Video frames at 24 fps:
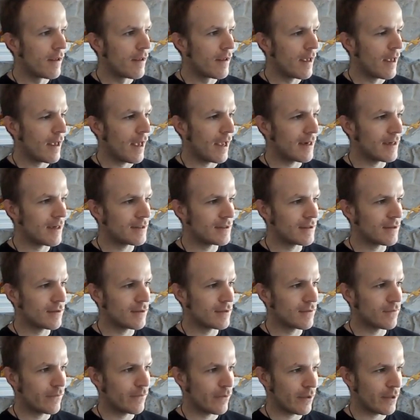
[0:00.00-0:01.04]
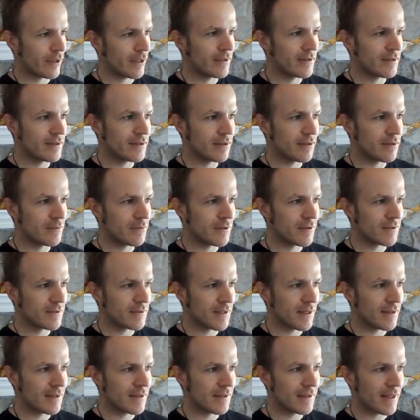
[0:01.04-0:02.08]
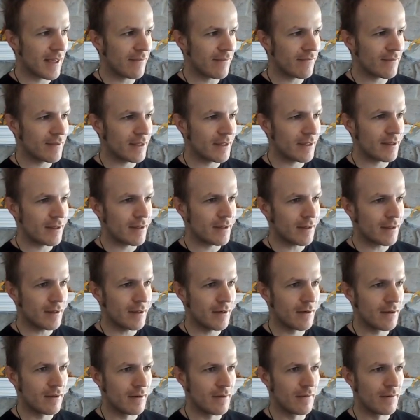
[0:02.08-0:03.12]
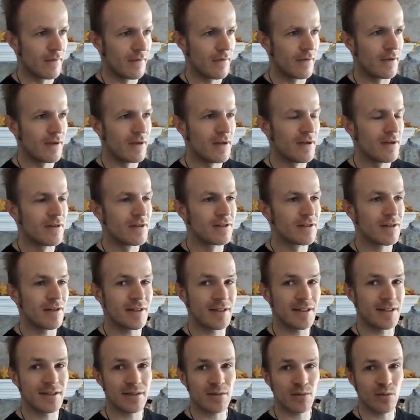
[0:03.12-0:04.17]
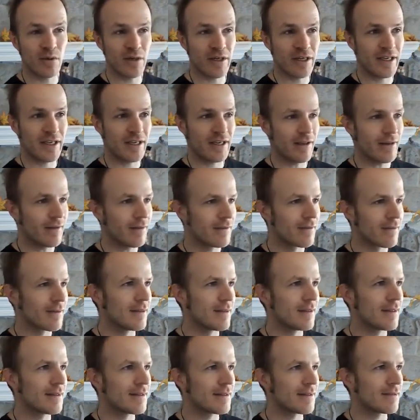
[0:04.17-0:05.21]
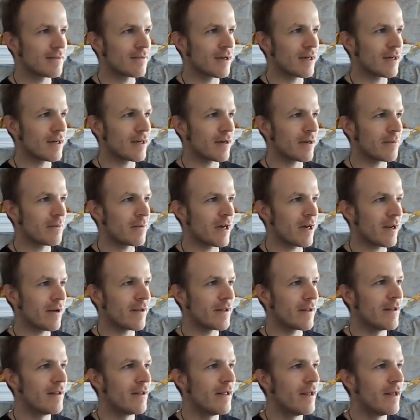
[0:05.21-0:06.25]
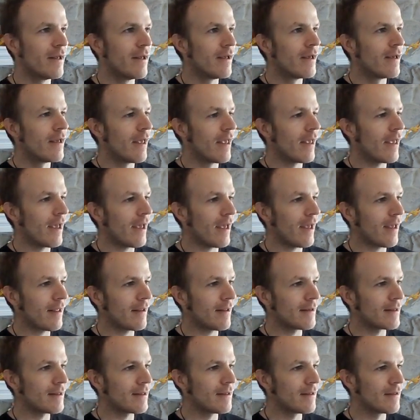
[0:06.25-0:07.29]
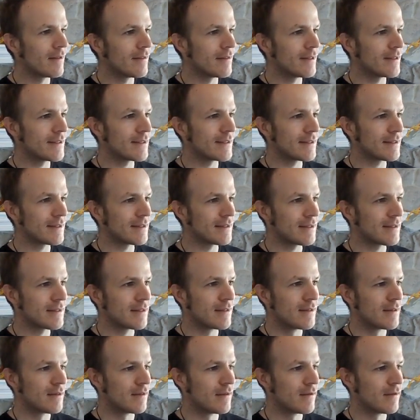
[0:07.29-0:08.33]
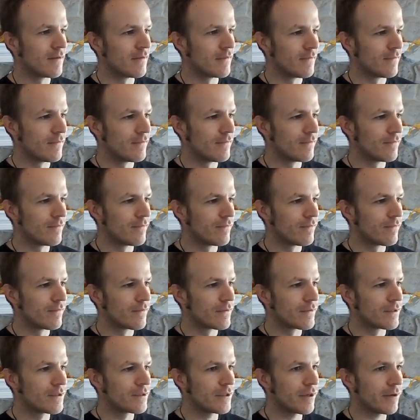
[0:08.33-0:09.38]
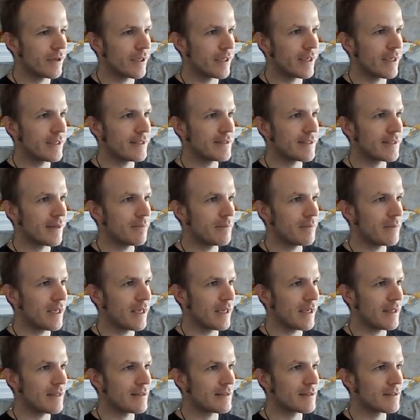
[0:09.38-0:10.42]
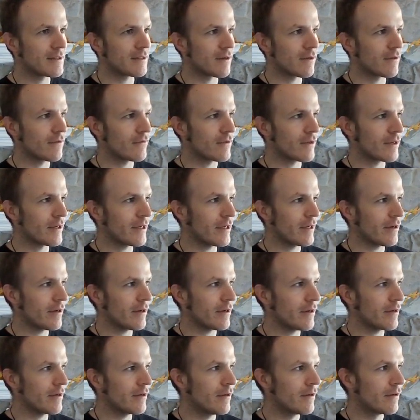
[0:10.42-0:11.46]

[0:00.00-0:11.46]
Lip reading: And it shows 4 consumers on the left here. So this is working. This is running our model. And this is showing its updates over here.